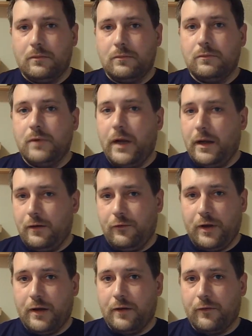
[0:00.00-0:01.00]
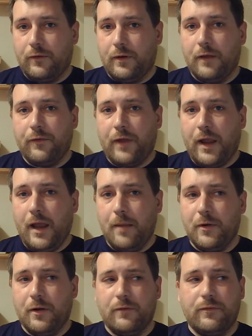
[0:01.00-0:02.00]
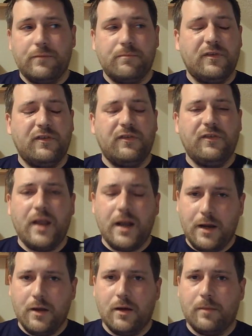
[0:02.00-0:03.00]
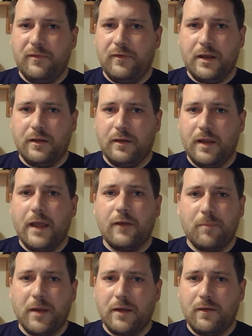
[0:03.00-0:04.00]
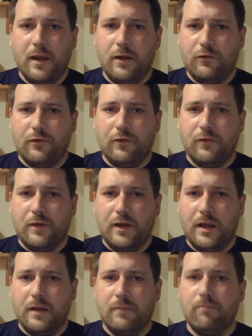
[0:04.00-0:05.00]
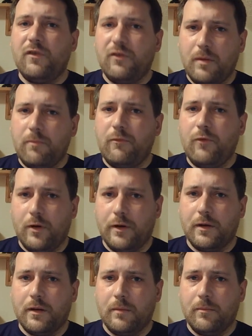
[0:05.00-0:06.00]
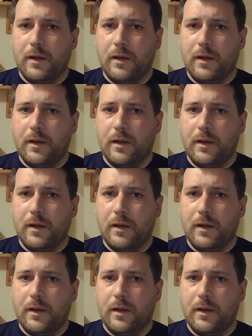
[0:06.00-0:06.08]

Rian Johnson has a habit of setting up certain expectations and then subverting them.